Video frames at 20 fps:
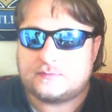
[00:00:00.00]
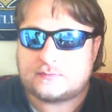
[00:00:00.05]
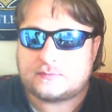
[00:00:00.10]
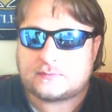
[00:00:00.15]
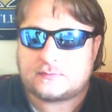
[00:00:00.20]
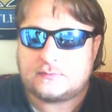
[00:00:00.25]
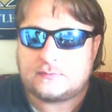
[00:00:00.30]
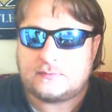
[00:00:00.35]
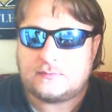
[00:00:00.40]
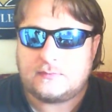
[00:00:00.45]

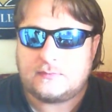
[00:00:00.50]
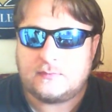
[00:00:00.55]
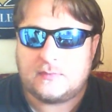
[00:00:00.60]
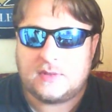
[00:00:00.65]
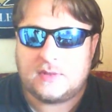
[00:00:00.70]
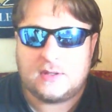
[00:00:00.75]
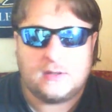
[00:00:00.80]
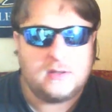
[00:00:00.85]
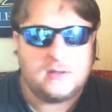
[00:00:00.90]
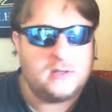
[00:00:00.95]

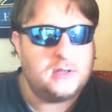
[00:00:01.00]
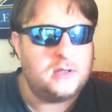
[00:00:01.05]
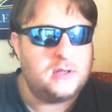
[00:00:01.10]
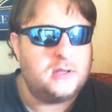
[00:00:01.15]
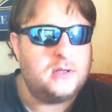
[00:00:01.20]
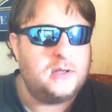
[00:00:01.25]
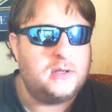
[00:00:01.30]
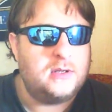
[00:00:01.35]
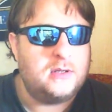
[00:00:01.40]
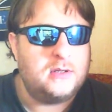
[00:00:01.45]

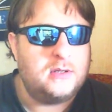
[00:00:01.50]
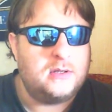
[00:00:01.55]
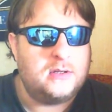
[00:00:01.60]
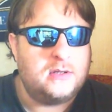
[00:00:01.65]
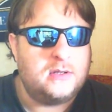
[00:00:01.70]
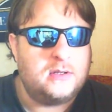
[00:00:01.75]
(no one is talking)